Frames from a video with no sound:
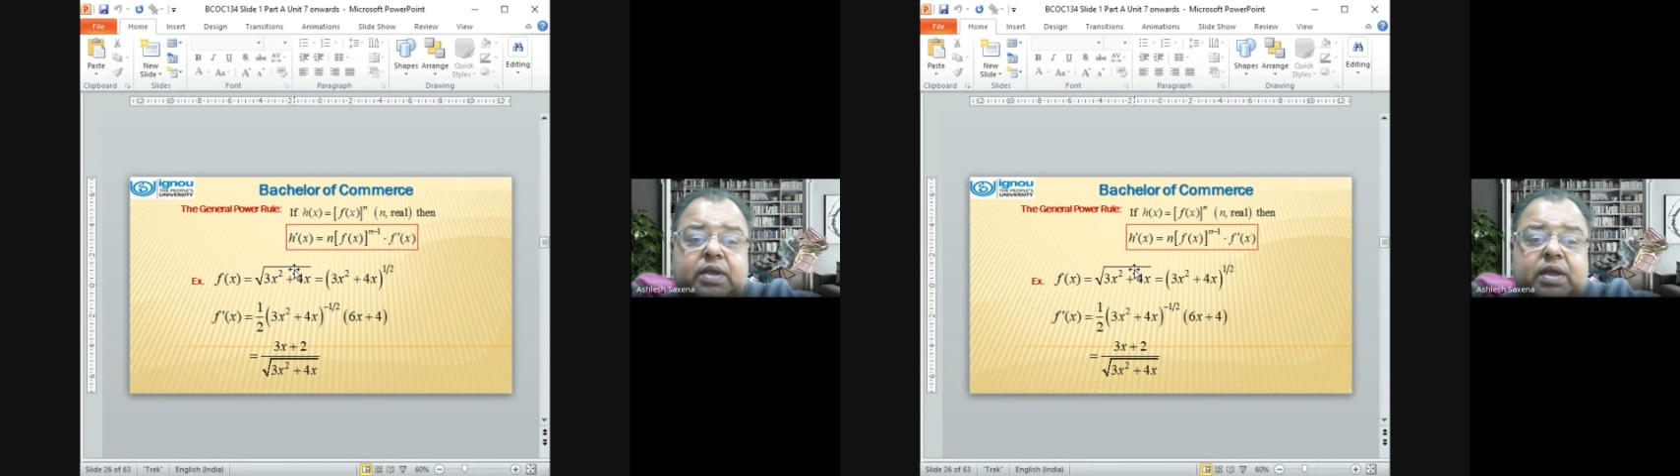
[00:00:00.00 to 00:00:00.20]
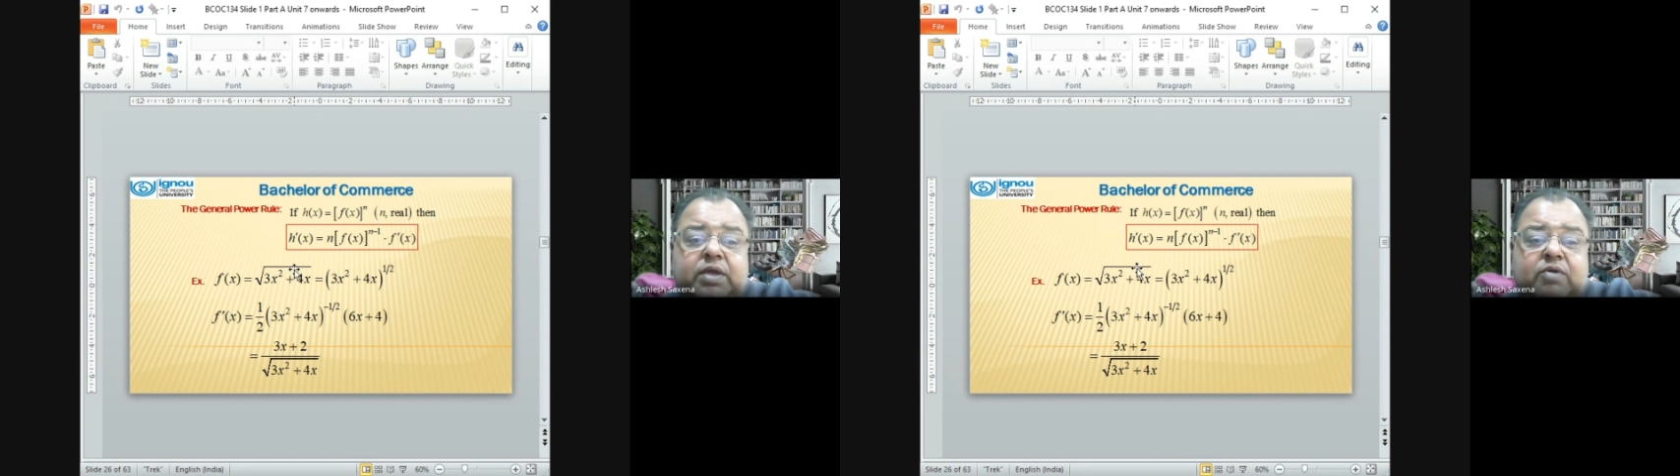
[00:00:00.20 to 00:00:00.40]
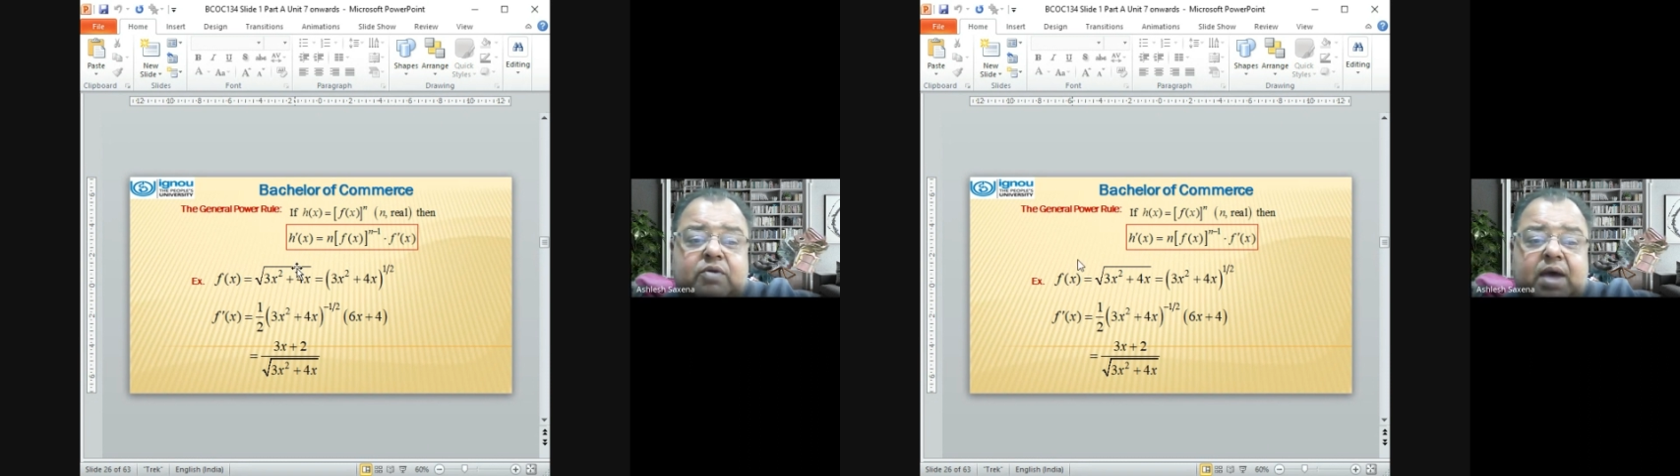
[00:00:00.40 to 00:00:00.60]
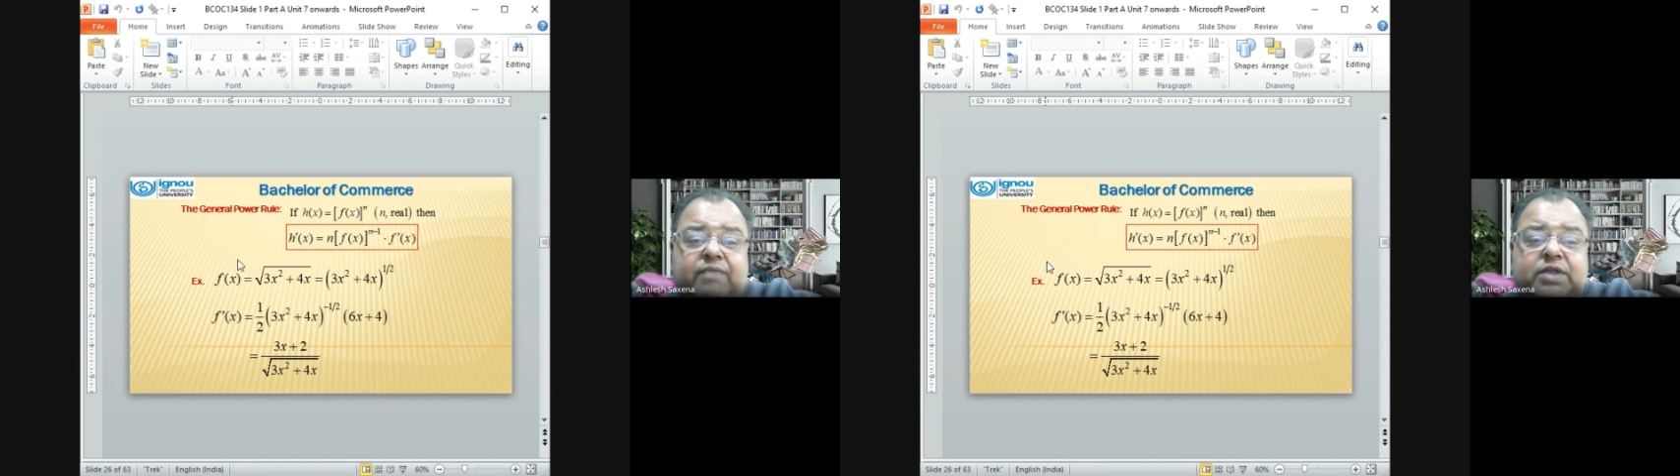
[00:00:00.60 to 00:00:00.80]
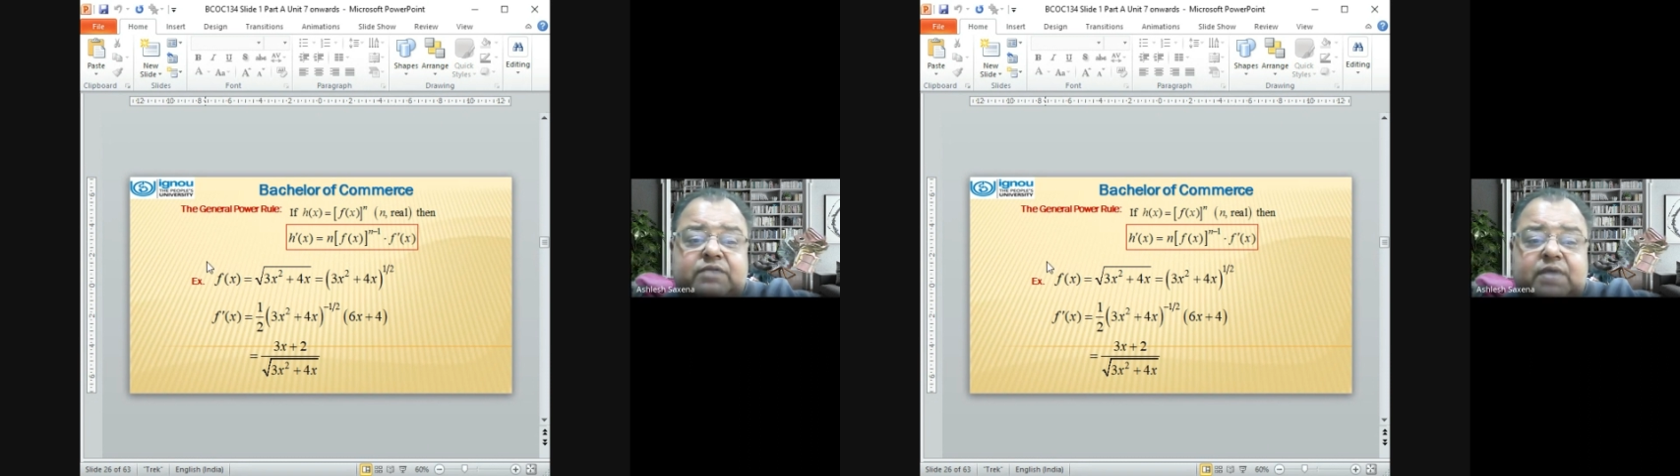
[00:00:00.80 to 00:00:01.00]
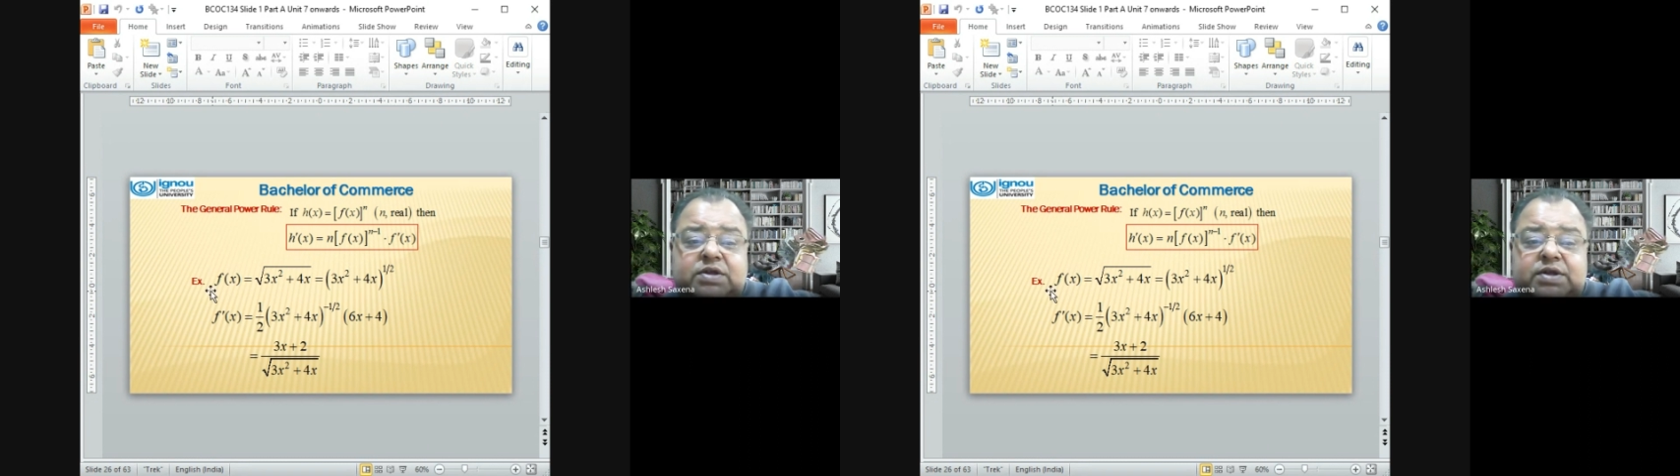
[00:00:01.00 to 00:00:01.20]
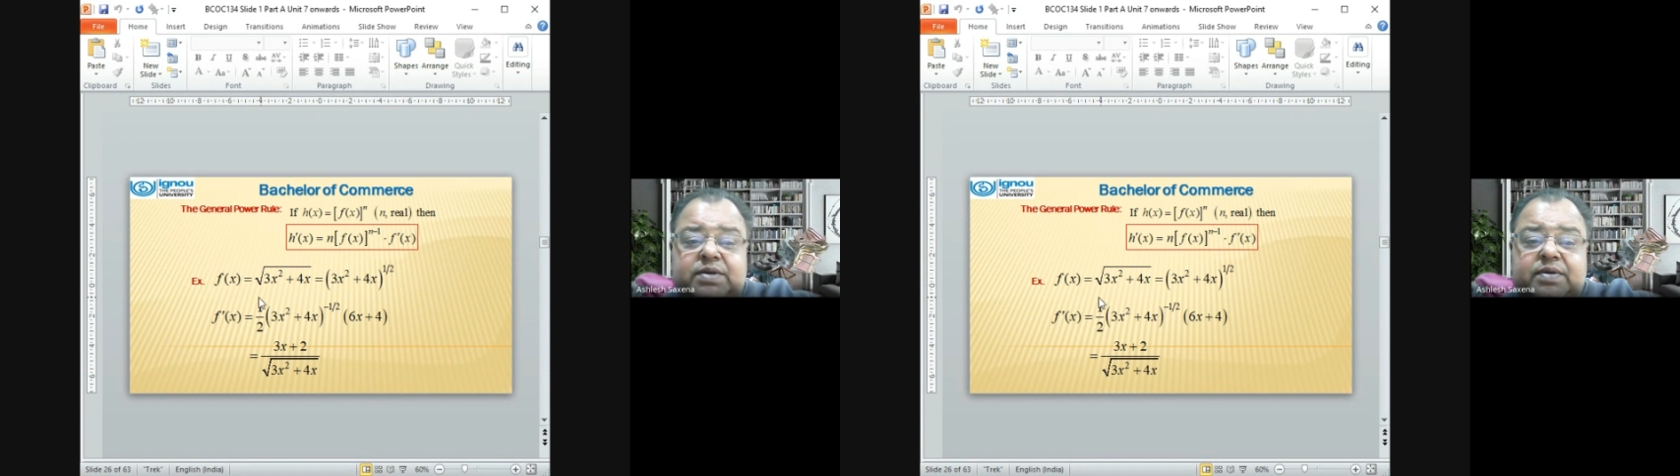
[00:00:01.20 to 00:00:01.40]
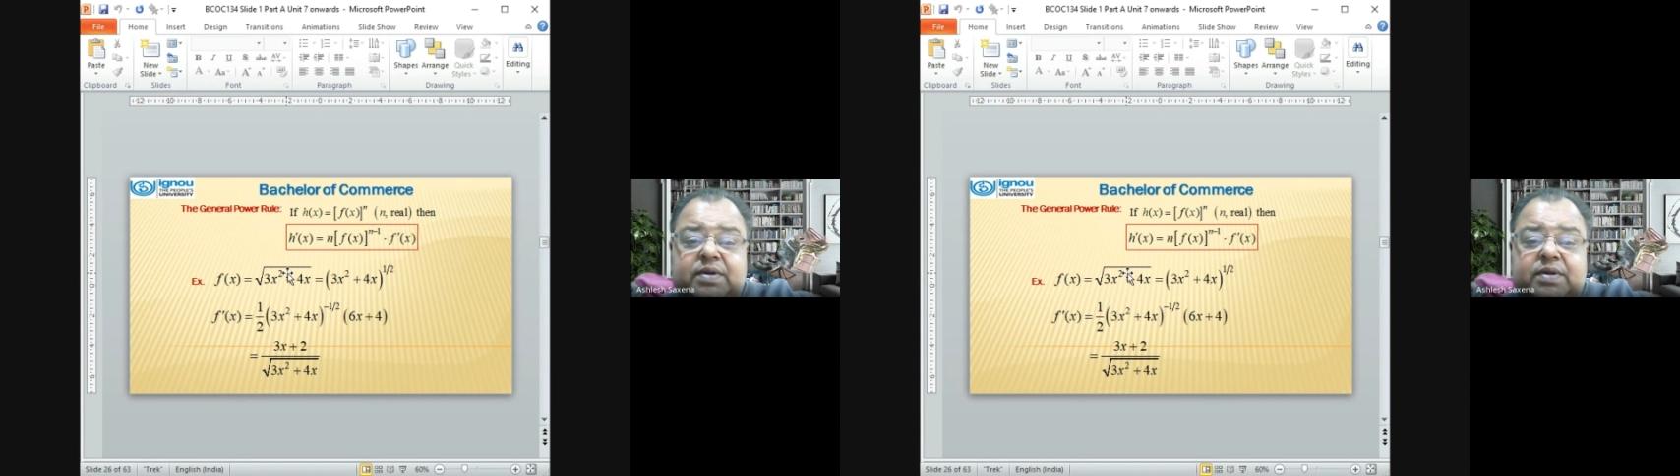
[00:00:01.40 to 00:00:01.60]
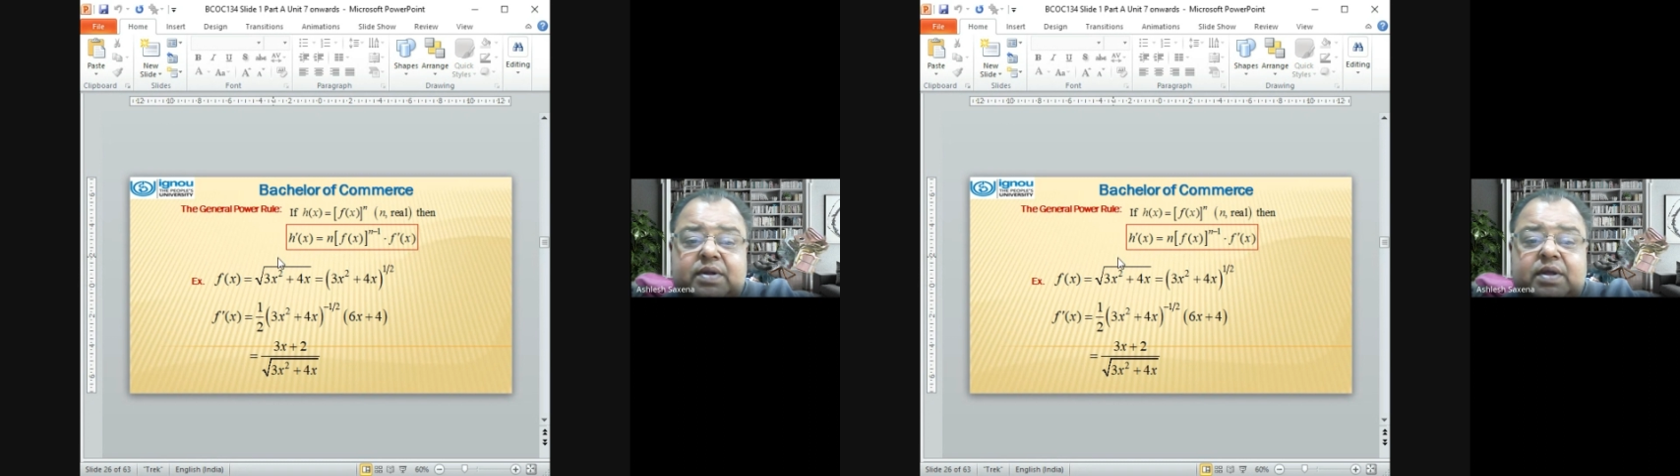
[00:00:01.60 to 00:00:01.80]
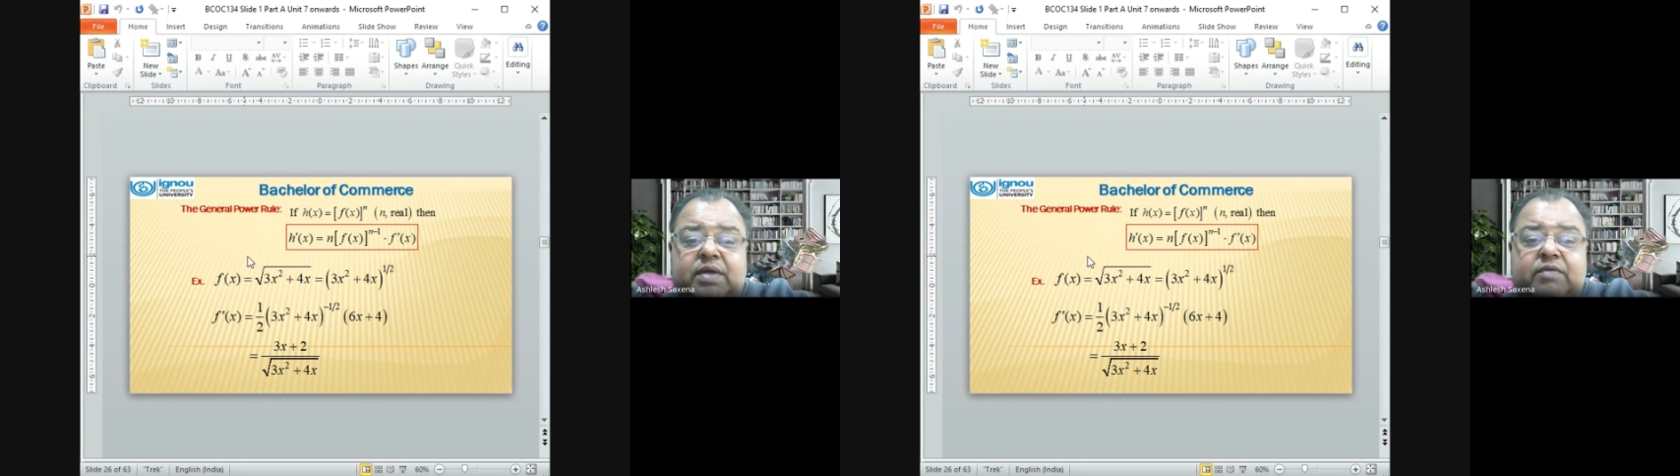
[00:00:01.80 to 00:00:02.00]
You have this function. We